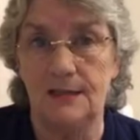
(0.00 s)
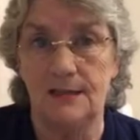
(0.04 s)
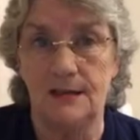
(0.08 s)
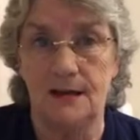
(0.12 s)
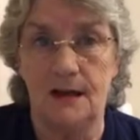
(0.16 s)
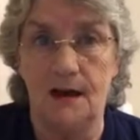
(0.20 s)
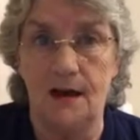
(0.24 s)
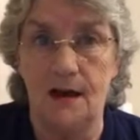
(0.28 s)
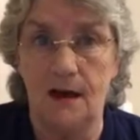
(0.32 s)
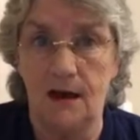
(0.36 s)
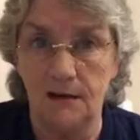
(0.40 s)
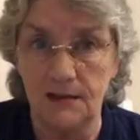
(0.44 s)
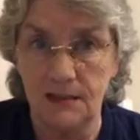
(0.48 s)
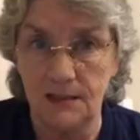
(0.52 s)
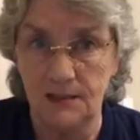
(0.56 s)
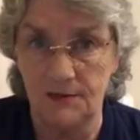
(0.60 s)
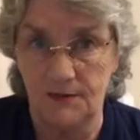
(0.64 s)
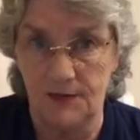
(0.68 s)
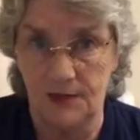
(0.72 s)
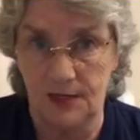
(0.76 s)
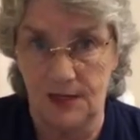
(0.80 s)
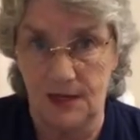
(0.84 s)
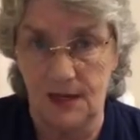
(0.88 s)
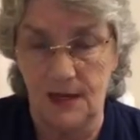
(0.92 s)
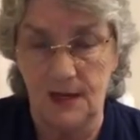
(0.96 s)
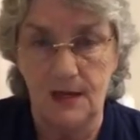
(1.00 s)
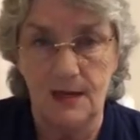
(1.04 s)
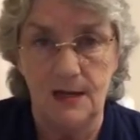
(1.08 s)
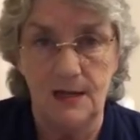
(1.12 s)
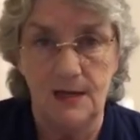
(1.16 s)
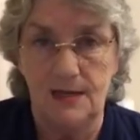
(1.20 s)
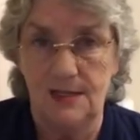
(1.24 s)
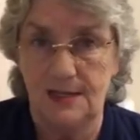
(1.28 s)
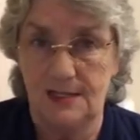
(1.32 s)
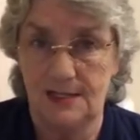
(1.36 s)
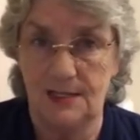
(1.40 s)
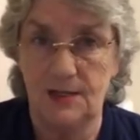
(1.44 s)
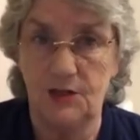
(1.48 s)
heart of the
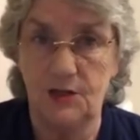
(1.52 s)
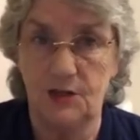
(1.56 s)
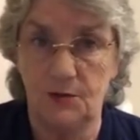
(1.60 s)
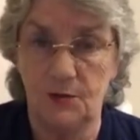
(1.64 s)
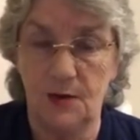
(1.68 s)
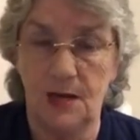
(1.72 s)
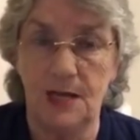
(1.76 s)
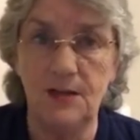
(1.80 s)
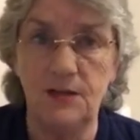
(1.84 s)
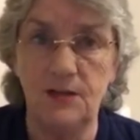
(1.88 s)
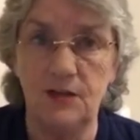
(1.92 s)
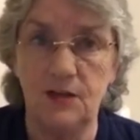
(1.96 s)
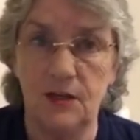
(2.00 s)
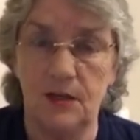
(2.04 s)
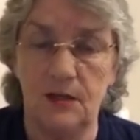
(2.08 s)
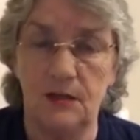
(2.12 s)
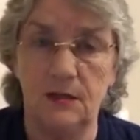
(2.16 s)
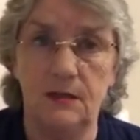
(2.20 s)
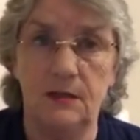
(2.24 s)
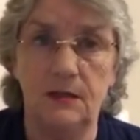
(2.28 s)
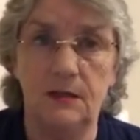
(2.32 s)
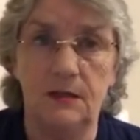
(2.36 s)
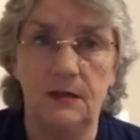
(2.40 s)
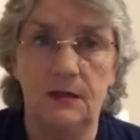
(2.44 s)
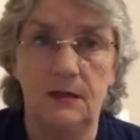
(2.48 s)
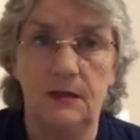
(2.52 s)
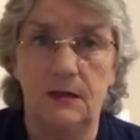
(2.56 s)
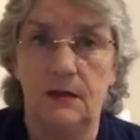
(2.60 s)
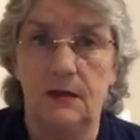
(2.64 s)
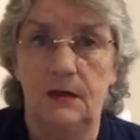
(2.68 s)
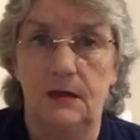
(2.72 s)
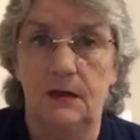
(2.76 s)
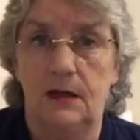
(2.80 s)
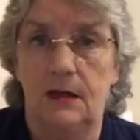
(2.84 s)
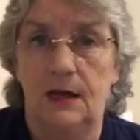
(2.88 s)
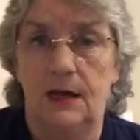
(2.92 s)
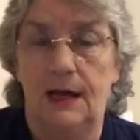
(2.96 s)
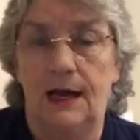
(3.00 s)
situation,
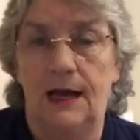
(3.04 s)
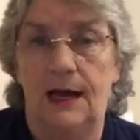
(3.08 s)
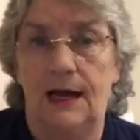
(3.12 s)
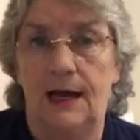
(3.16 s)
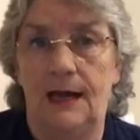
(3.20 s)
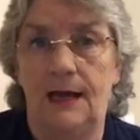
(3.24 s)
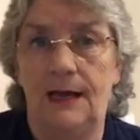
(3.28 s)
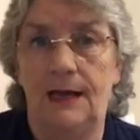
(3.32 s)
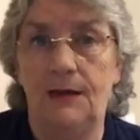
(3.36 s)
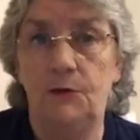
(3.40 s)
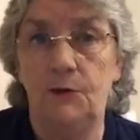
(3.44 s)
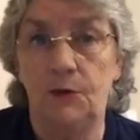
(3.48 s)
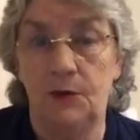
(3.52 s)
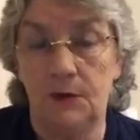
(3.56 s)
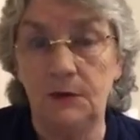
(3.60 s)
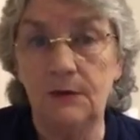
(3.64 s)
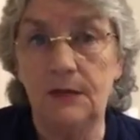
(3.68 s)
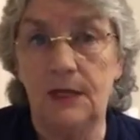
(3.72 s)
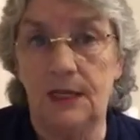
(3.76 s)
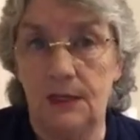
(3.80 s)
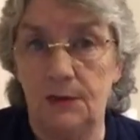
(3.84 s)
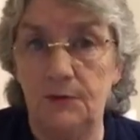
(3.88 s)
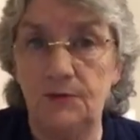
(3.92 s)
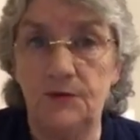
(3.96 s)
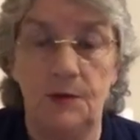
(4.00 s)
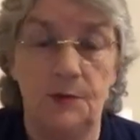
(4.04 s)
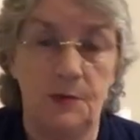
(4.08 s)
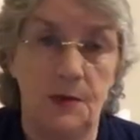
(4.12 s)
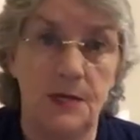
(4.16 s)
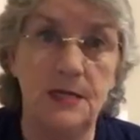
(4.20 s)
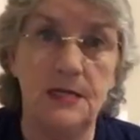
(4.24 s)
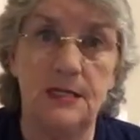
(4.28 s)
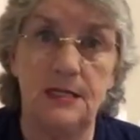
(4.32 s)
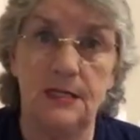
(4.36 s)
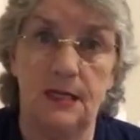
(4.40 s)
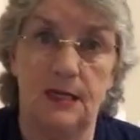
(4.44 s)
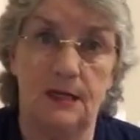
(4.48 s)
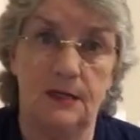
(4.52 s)
it will keep
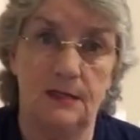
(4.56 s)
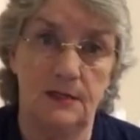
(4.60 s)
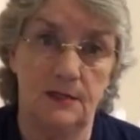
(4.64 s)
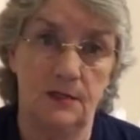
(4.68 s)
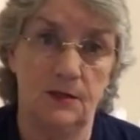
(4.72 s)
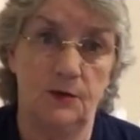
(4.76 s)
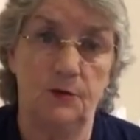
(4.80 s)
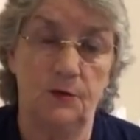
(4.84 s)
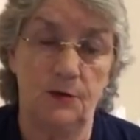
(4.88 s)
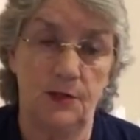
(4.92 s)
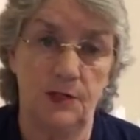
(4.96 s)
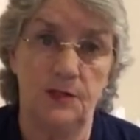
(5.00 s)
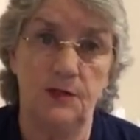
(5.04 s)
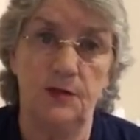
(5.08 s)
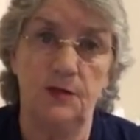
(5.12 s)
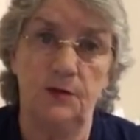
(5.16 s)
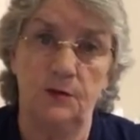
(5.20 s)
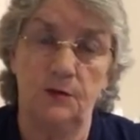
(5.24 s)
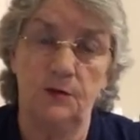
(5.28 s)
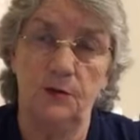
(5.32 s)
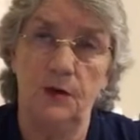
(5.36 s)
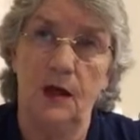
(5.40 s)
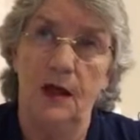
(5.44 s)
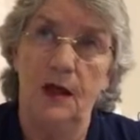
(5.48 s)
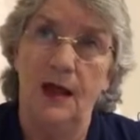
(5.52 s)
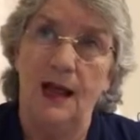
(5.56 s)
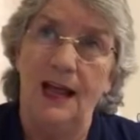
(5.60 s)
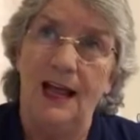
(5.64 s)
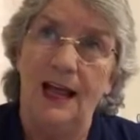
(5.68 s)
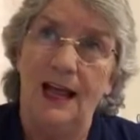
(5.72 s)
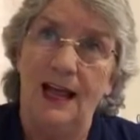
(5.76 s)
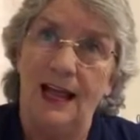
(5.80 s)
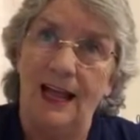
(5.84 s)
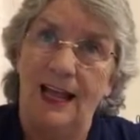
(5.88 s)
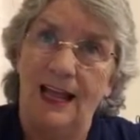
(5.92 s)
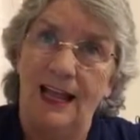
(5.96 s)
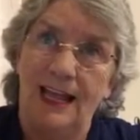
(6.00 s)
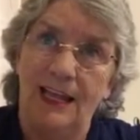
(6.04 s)
repeating until we do.
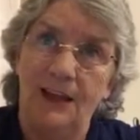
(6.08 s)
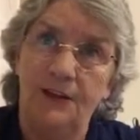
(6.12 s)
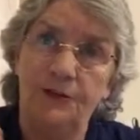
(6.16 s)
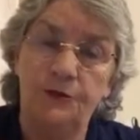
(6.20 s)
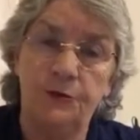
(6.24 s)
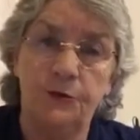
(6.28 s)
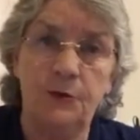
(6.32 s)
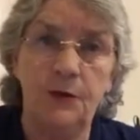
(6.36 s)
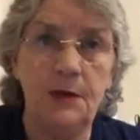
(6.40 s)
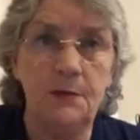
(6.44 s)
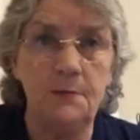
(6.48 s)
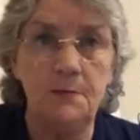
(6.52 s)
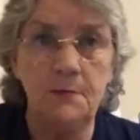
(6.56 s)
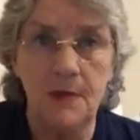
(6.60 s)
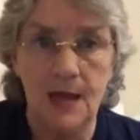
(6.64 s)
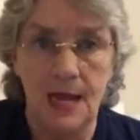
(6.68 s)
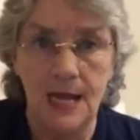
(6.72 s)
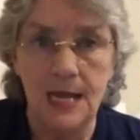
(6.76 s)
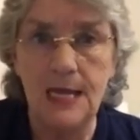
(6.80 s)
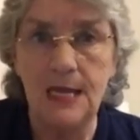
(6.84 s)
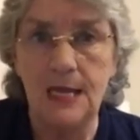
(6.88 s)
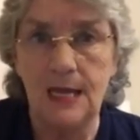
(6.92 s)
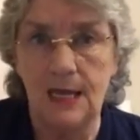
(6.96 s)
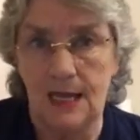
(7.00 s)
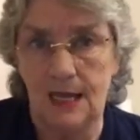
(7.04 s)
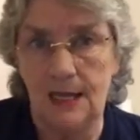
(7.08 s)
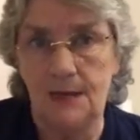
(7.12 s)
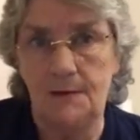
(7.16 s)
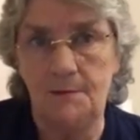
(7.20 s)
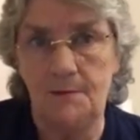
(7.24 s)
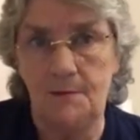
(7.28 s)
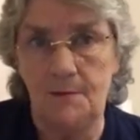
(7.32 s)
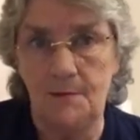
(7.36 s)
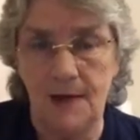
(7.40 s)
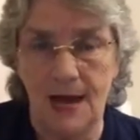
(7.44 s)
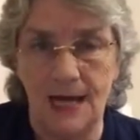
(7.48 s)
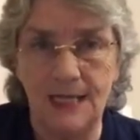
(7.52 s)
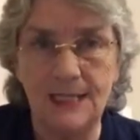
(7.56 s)
If we make it
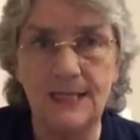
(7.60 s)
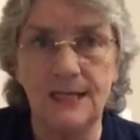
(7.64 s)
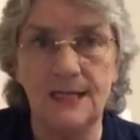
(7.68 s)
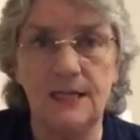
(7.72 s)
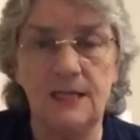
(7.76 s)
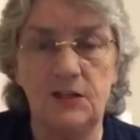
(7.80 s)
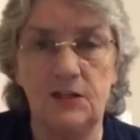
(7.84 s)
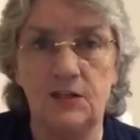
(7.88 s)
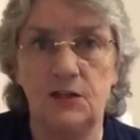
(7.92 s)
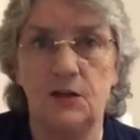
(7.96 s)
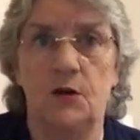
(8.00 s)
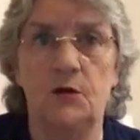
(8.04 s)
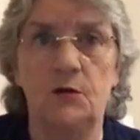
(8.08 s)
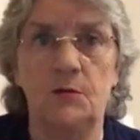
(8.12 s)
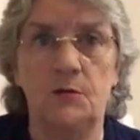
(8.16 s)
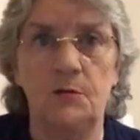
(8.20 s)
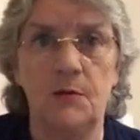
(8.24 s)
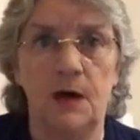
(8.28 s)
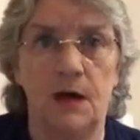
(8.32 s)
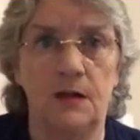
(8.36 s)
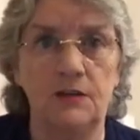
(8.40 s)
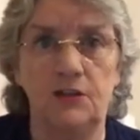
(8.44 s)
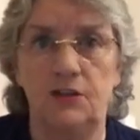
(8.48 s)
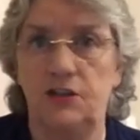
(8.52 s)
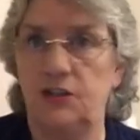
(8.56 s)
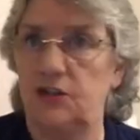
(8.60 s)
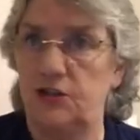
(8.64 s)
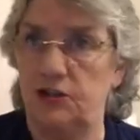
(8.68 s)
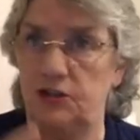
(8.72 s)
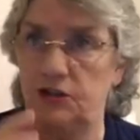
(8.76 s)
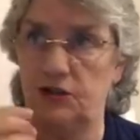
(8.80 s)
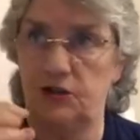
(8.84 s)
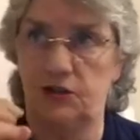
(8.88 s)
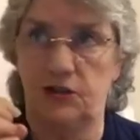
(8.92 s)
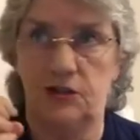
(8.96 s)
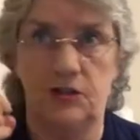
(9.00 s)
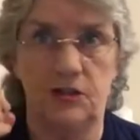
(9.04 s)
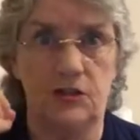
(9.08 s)
matter so much
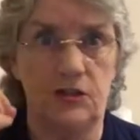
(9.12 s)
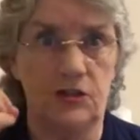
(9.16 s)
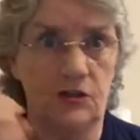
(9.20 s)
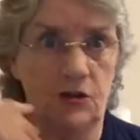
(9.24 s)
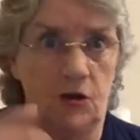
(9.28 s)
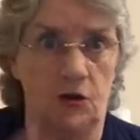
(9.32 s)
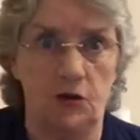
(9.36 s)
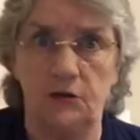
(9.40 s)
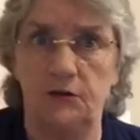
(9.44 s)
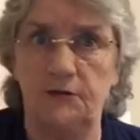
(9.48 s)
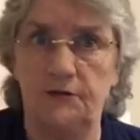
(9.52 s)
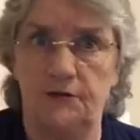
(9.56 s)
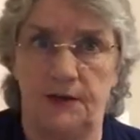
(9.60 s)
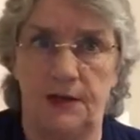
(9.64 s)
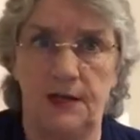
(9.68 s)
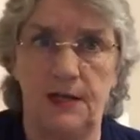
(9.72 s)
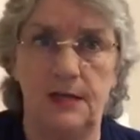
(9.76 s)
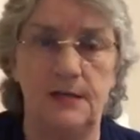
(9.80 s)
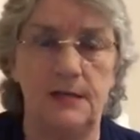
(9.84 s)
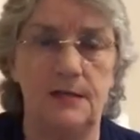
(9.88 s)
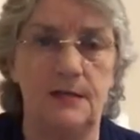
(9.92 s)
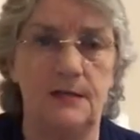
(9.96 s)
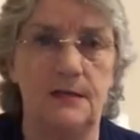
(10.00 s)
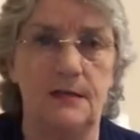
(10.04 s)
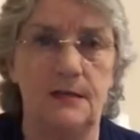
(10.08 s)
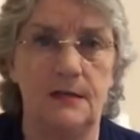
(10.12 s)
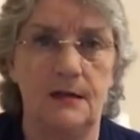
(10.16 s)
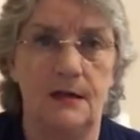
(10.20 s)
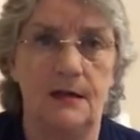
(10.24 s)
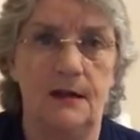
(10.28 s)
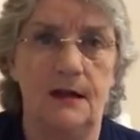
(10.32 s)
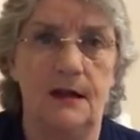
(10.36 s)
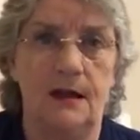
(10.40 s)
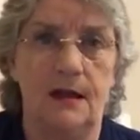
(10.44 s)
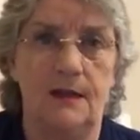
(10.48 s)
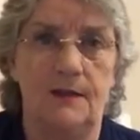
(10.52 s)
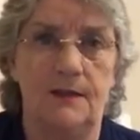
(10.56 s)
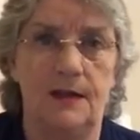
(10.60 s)
to solve it
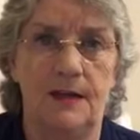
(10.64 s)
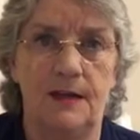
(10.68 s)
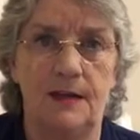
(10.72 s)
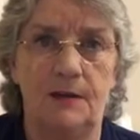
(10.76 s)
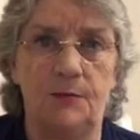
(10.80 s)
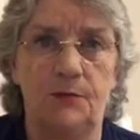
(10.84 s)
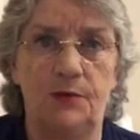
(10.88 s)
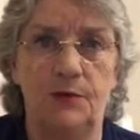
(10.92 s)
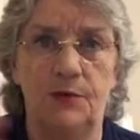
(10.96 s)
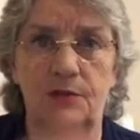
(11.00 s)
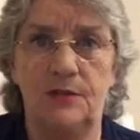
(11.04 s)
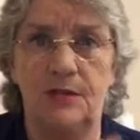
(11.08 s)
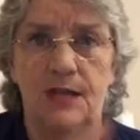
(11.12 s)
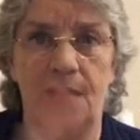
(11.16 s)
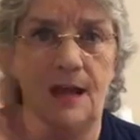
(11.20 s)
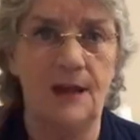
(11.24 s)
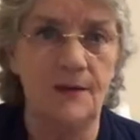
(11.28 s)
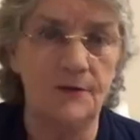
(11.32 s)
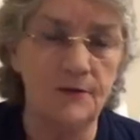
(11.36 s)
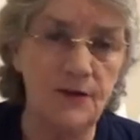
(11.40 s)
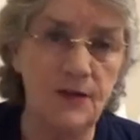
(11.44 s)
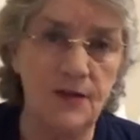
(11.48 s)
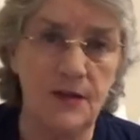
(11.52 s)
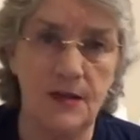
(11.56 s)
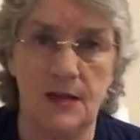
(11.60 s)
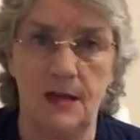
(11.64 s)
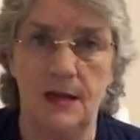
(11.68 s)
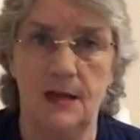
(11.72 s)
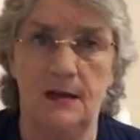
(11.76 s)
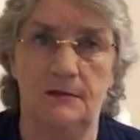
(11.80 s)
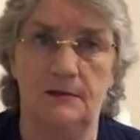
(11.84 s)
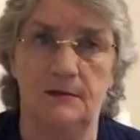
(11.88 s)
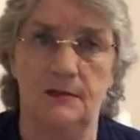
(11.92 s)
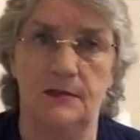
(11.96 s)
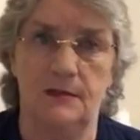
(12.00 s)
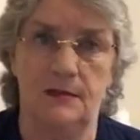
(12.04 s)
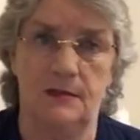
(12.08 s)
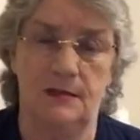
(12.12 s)
that it puts everything
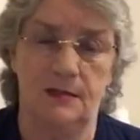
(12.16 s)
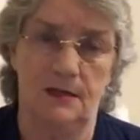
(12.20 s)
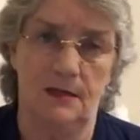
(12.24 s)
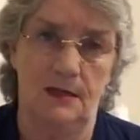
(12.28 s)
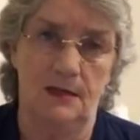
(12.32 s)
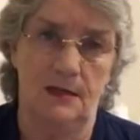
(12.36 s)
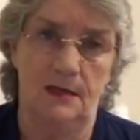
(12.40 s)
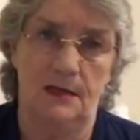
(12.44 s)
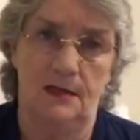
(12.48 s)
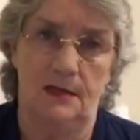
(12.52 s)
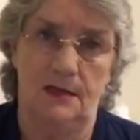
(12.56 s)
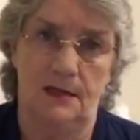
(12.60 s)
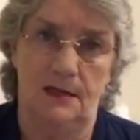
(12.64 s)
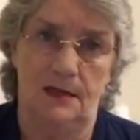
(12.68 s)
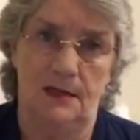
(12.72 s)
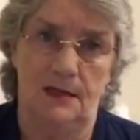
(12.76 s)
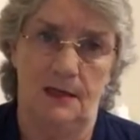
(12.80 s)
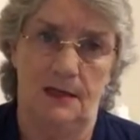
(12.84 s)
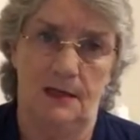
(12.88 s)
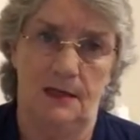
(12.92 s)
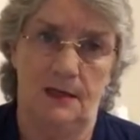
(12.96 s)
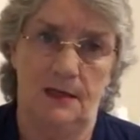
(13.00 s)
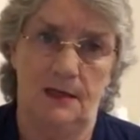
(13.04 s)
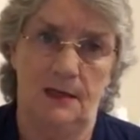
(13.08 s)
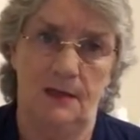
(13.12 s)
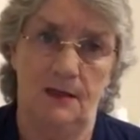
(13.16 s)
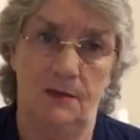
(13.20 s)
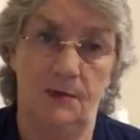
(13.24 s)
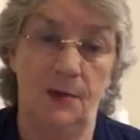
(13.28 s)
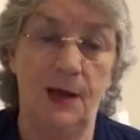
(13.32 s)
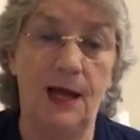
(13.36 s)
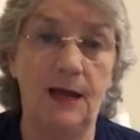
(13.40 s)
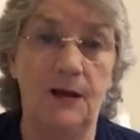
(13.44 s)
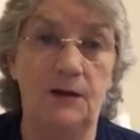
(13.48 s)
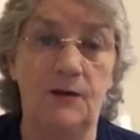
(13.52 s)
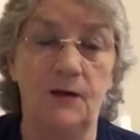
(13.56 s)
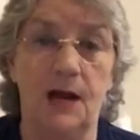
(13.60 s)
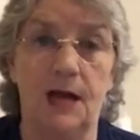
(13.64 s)
else in the
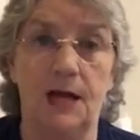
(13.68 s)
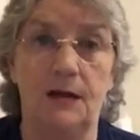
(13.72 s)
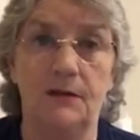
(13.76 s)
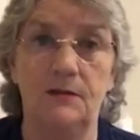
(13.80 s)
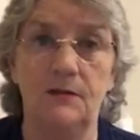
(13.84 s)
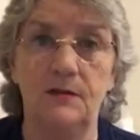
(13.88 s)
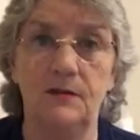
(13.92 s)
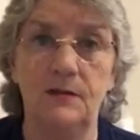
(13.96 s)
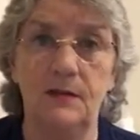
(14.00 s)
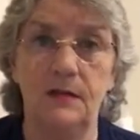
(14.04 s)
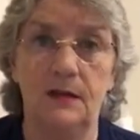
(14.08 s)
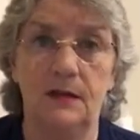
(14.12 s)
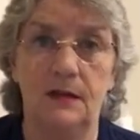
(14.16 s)
background,